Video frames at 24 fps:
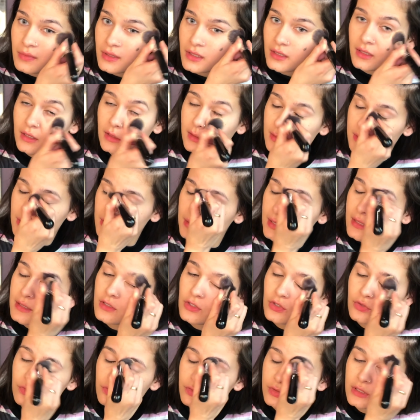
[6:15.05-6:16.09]
because that's a
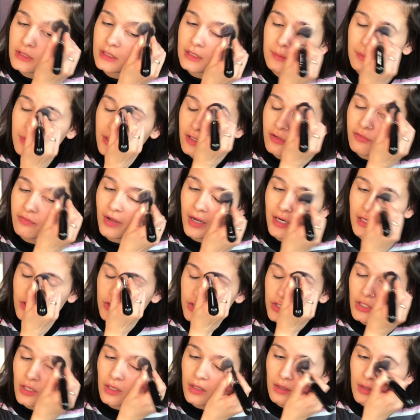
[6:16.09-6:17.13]
really big
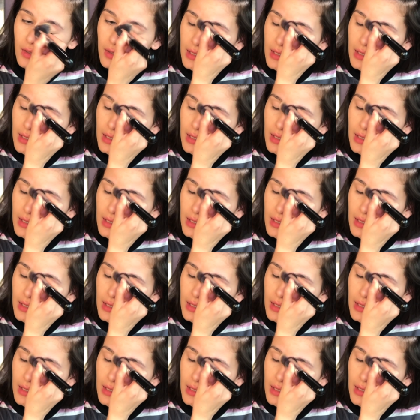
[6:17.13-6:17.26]
factor